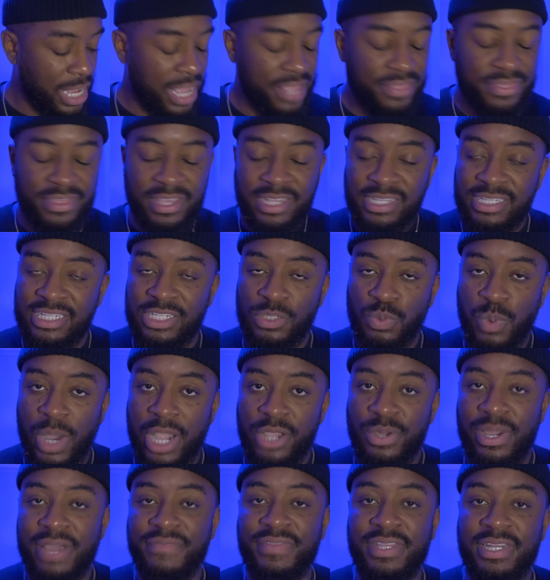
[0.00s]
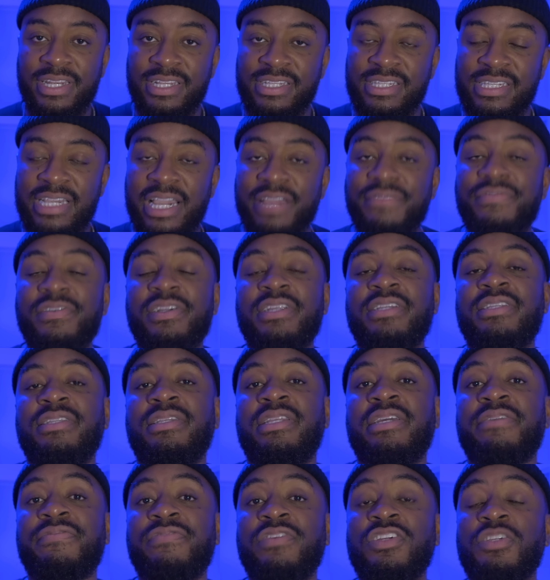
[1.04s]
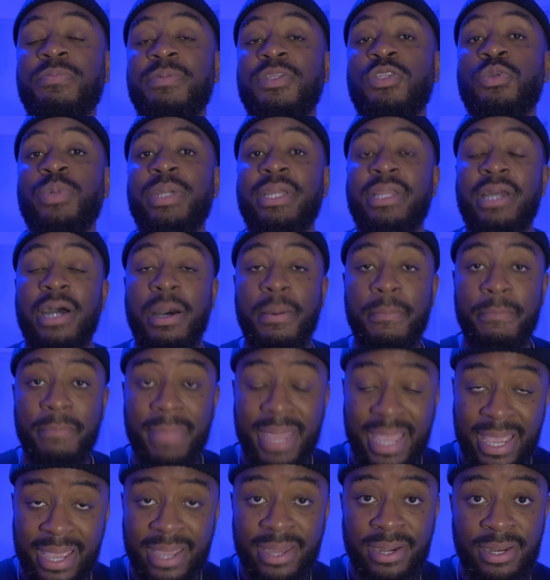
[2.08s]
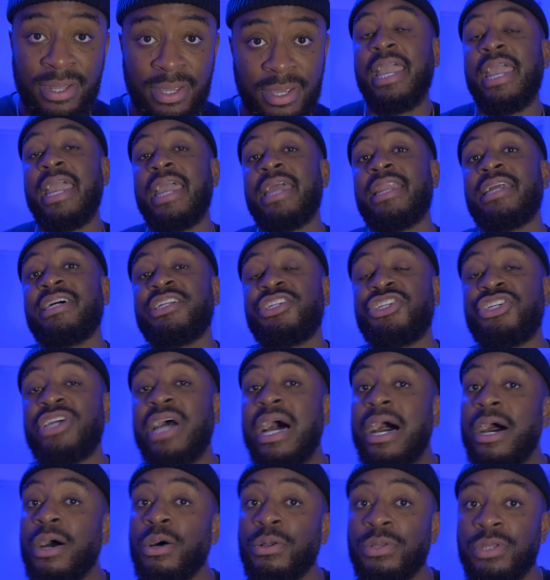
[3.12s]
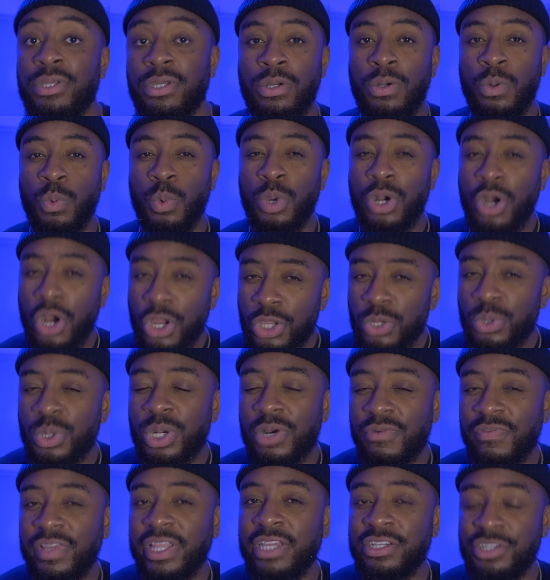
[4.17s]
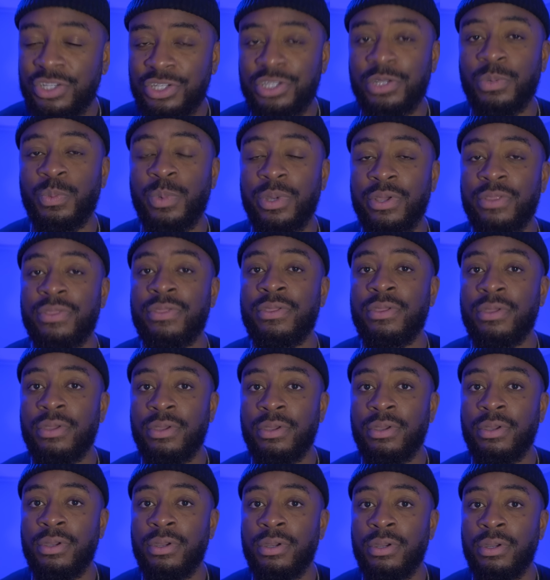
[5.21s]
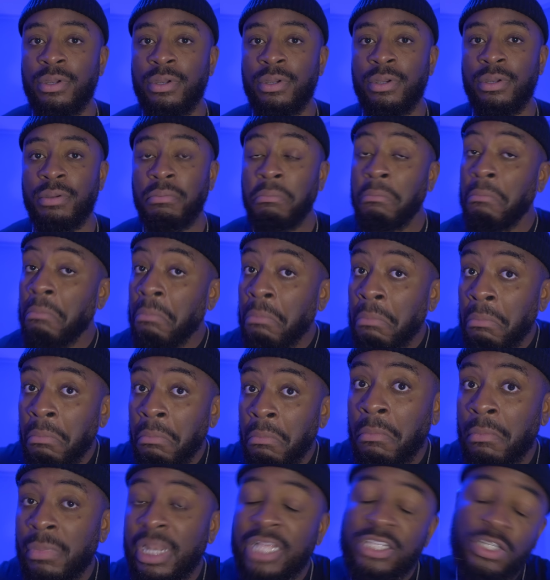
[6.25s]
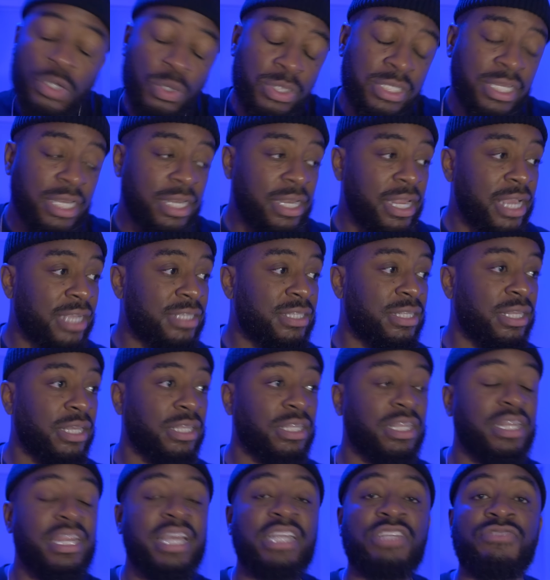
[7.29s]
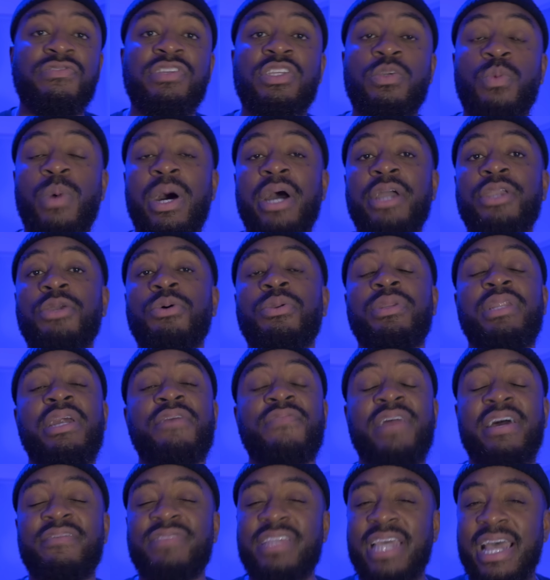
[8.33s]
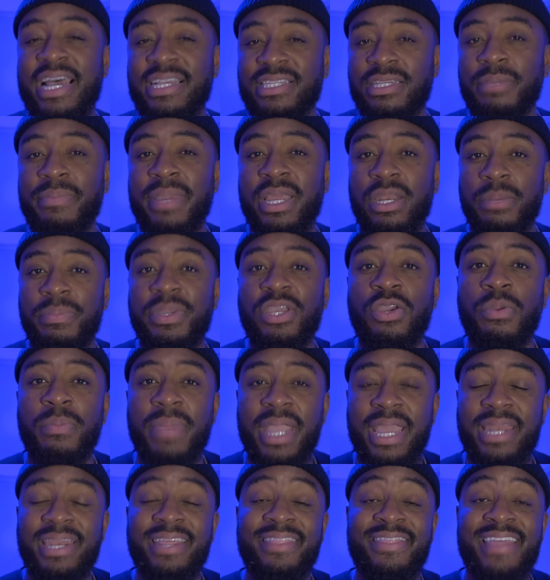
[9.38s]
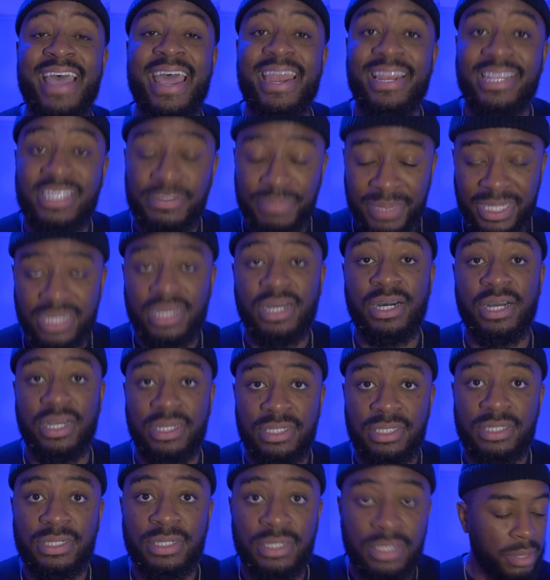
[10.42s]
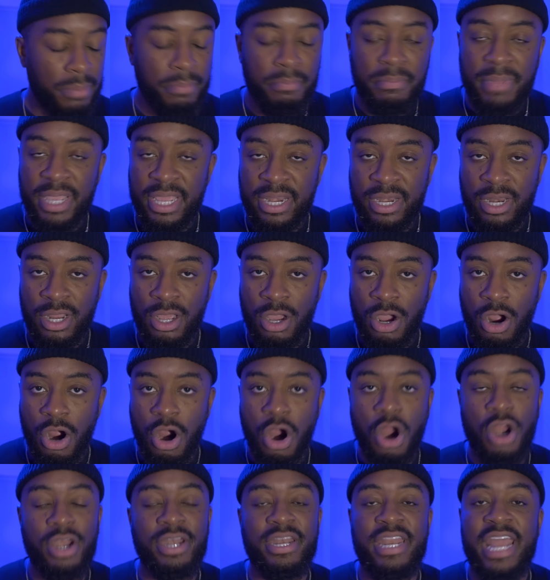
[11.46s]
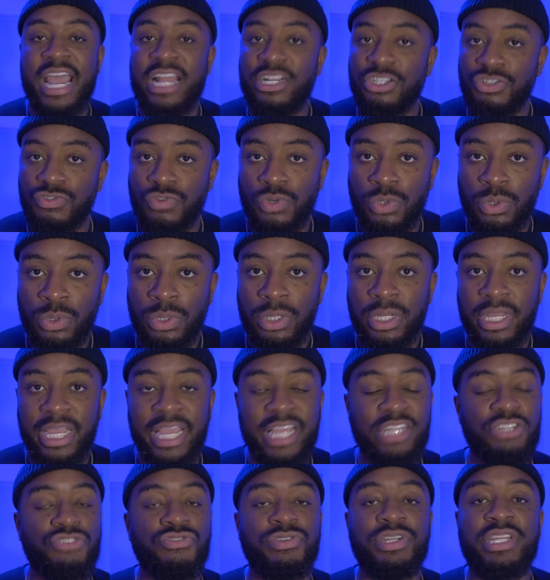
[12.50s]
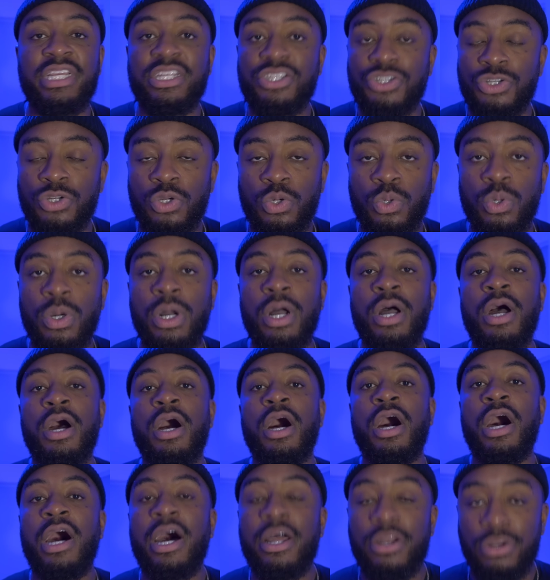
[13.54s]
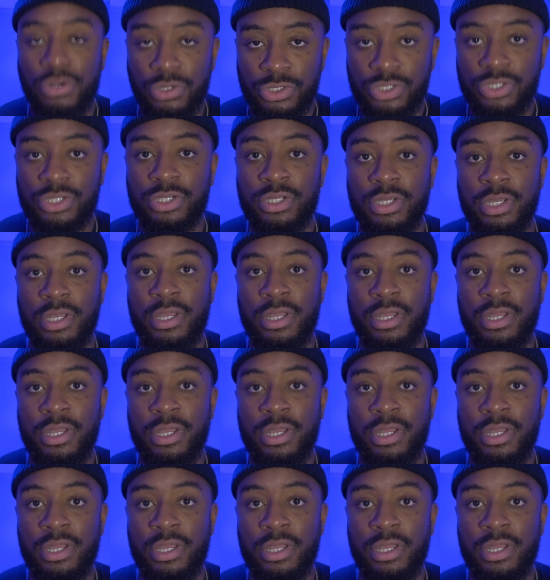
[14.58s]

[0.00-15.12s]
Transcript: And this is why you have to decipher the difference between a man and a child. What are you in a relationship with? Let's go to the next thing. The next reason why you'll never have to ask a man to be your man, and that is because men are natural and traditional hunters.